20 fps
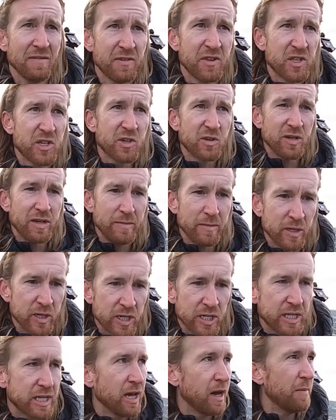
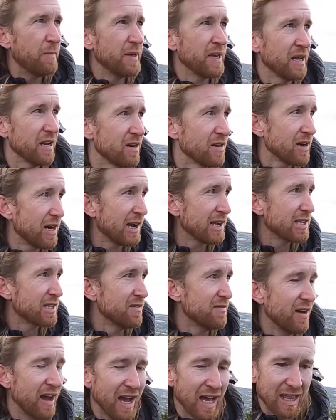streamers coming across the
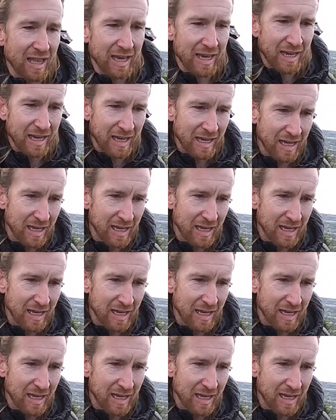valley.